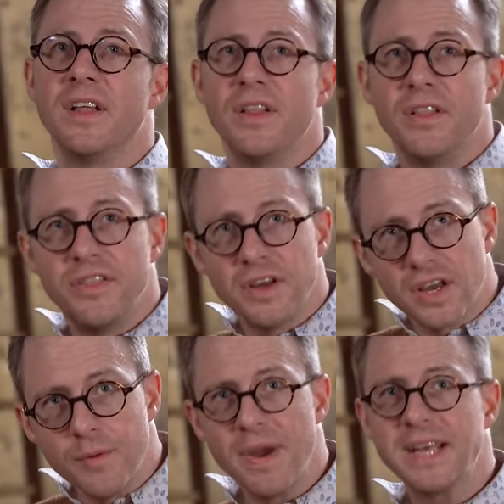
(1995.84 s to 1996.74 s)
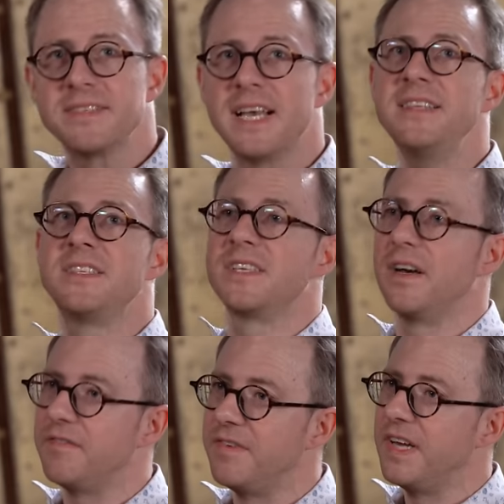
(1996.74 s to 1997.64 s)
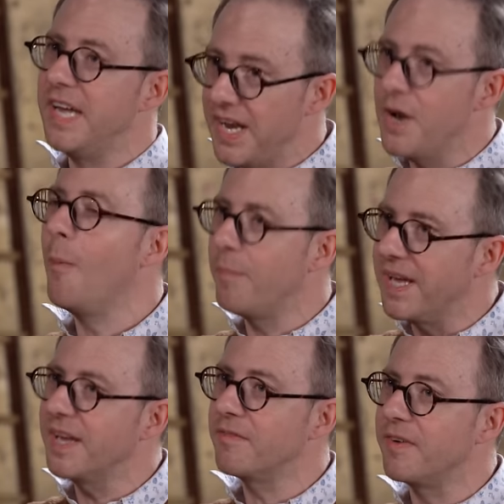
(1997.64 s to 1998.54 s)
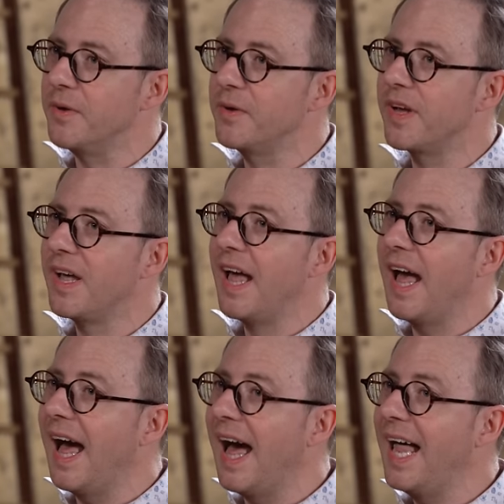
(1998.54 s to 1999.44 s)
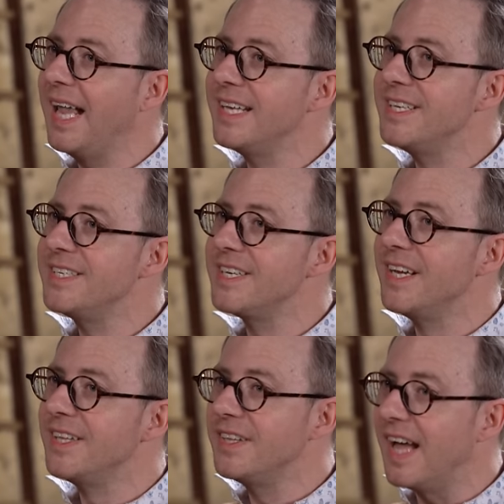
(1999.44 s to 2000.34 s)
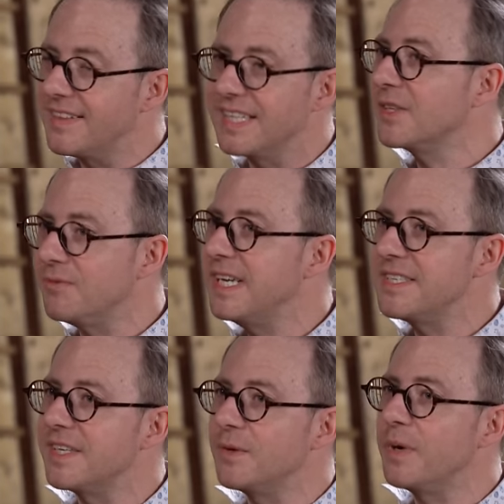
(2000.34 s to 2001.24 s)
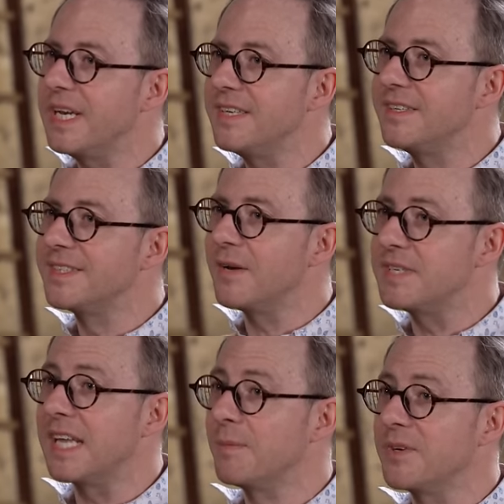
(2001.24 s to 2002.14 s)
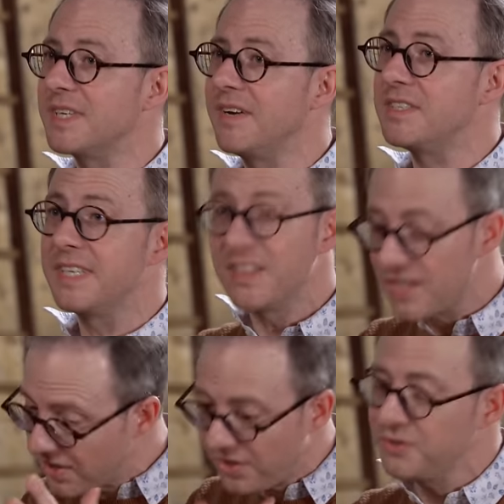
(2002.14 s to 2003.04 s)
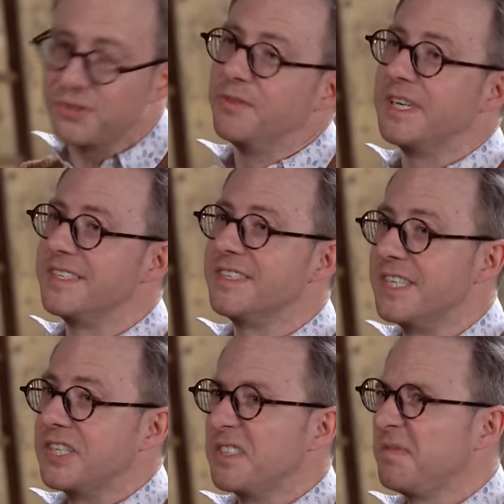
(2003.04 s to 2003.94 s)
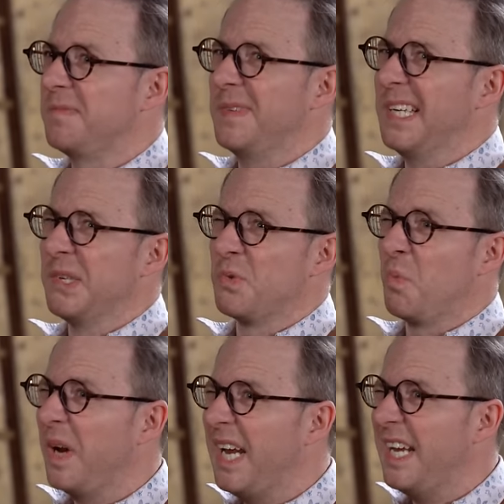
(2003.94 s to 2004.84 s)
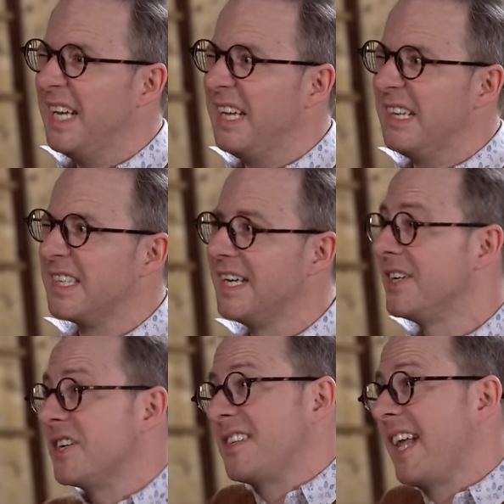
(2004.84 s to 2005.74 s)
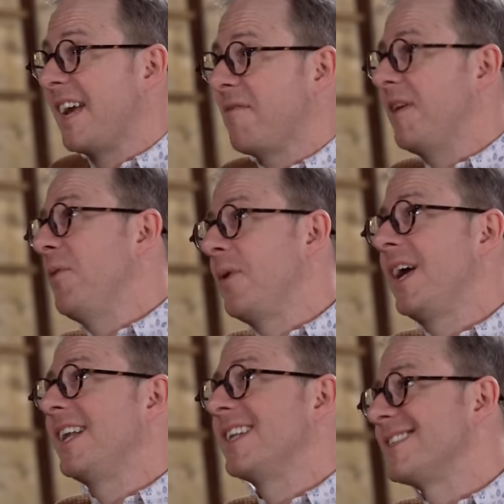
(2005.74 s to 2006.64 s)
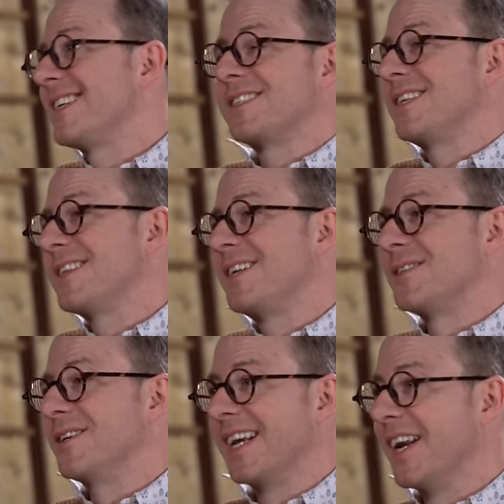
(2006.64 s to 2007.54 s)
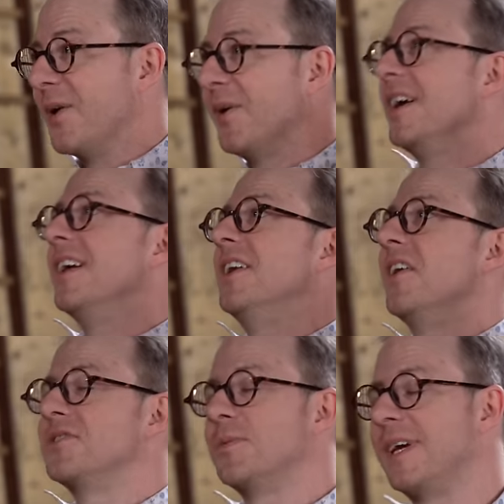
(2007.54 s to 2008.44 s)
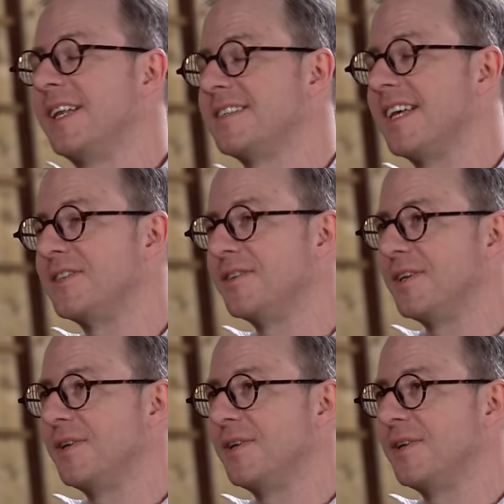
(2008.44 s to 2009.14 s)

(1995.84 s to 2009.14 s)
that can make sense of it not being a fluke. And I think the reason we don't take them more seriously is it cultural reasons. It just feels weird, just like it felt weird in the 16th century, you know, not to be in the center of the